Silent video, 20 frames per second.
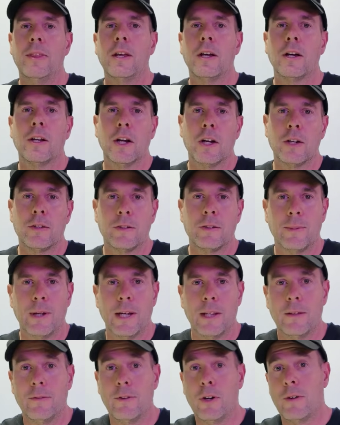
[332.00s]
thing I noticed
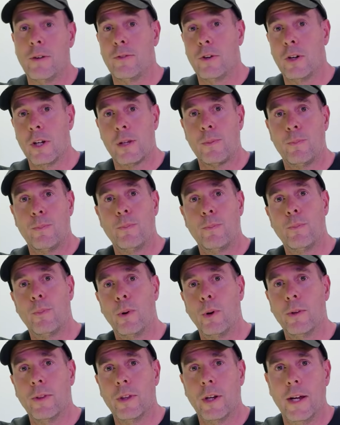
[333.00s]
about the very first
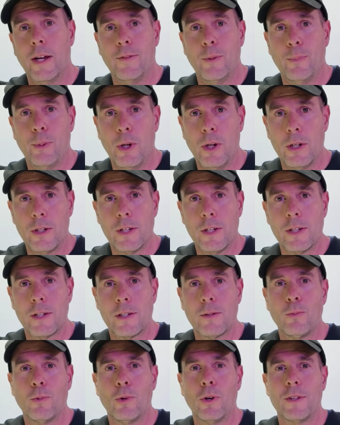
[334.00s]
board that I ever
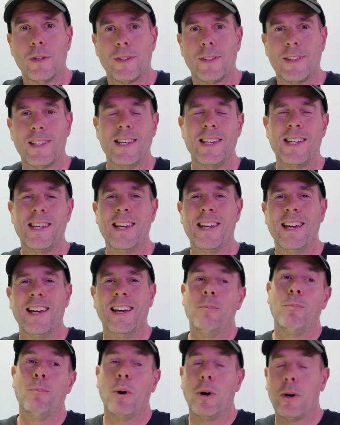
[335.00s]
purchased was the
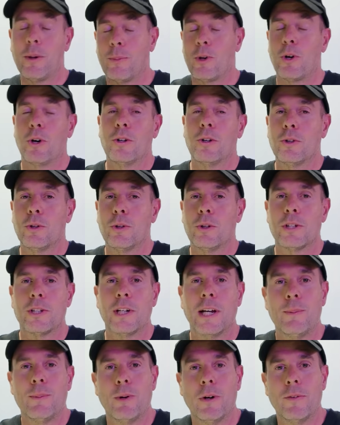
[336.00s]
bottom contour
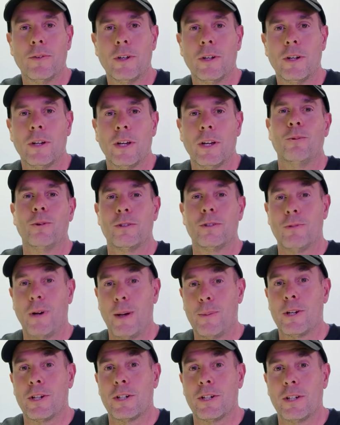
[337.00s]
shape of it was
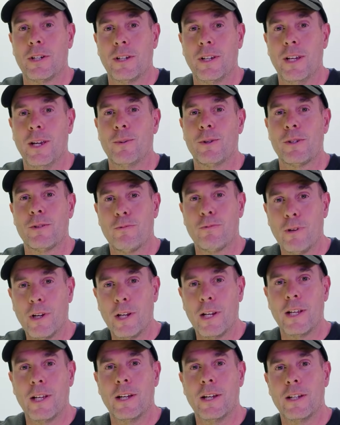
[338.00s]
rubbish. It was
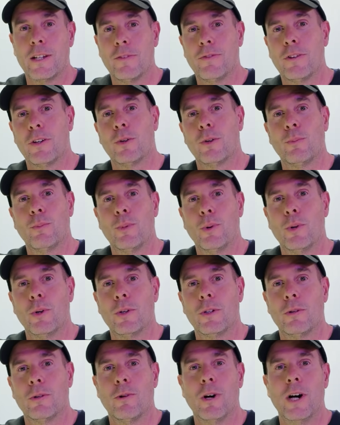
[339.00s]
really a difficult
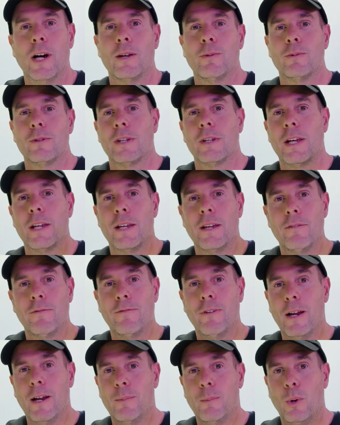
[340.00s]
board to ride. It was a
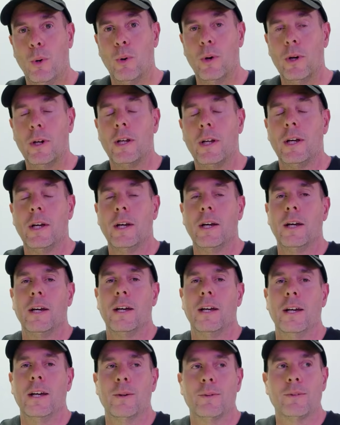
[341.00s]
fun board,
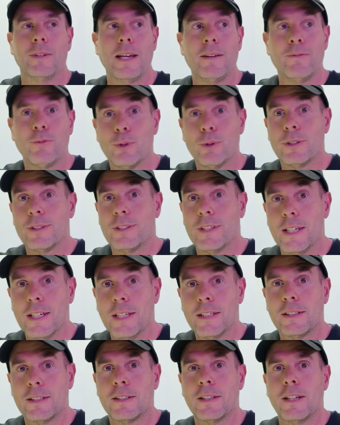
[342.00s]
and it was
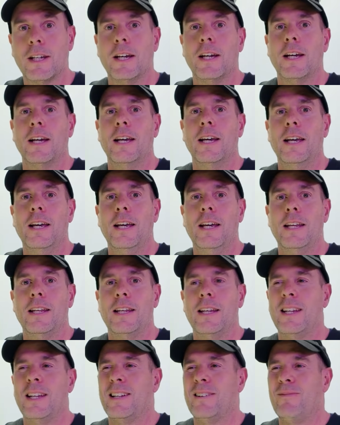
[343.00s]
8'6", and
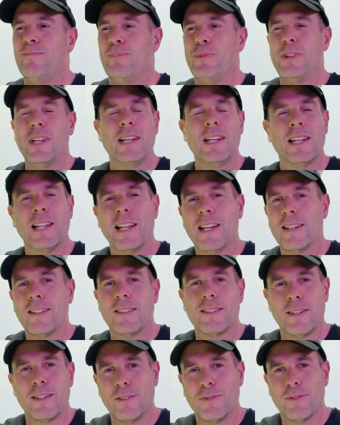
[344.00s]
it didn't lend
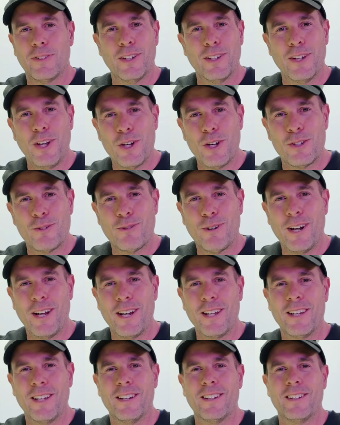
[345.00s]
itself to nose
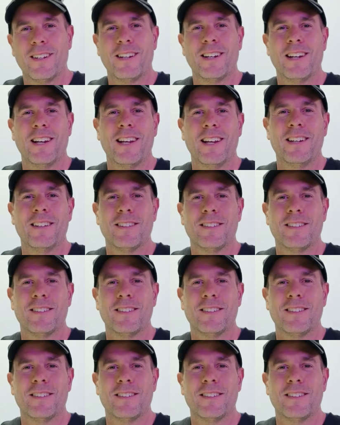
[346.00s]
riding. It didn't lend